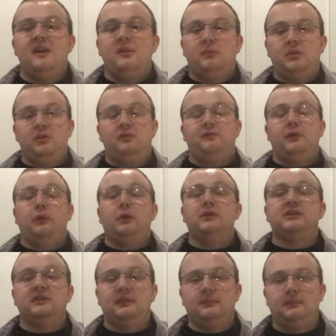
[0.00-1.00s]
when you
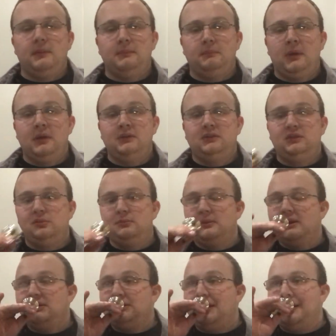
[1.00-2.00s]
focus on the buzz too
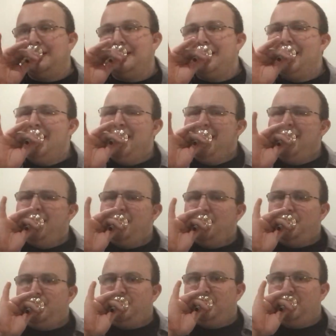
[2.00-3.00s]
much, like,
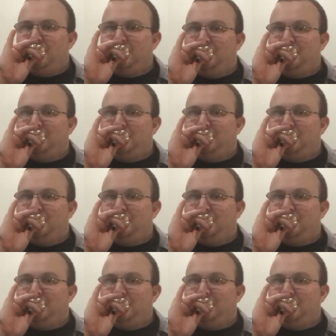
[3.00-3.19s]
when